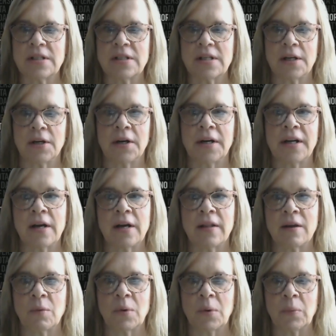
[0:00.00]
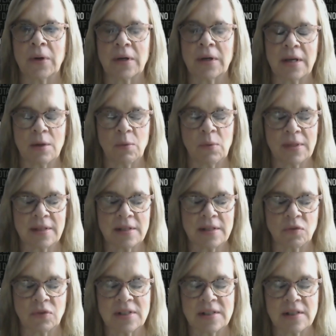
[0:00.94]
and criteria that we're working with
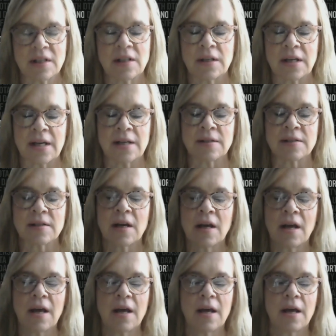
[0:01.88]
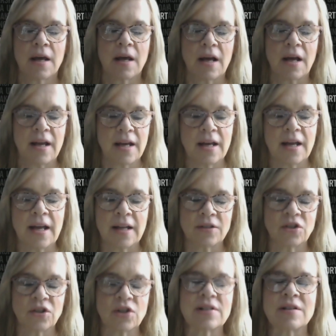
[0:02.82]
these facilities.
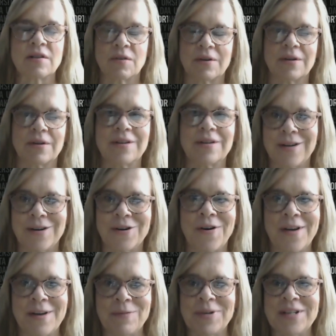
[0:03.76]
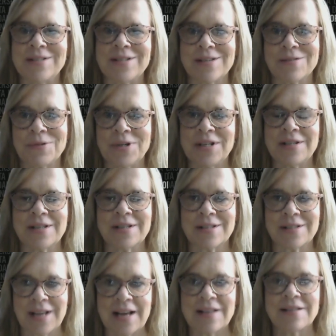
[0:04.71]
And just, and we
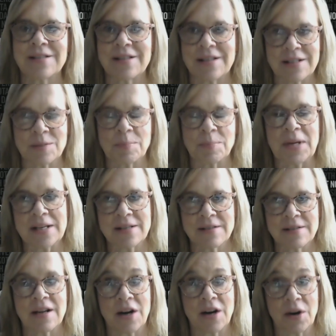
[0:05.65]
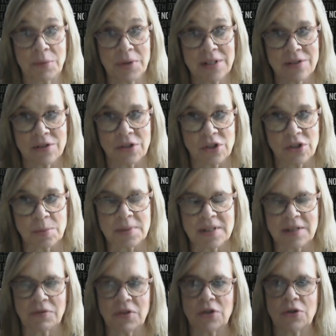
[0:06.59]
discussed that it's based on our research
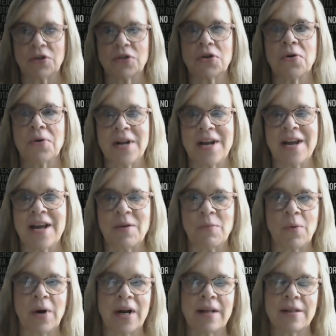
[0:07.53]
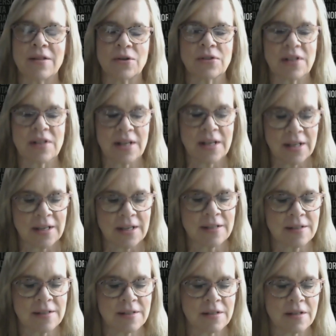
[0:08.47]
specific to North Dakota. And one of those
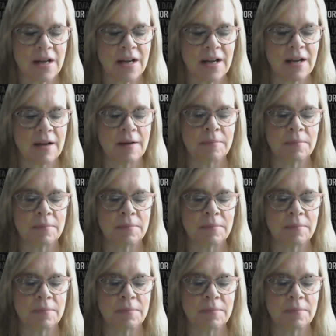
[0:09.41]
is,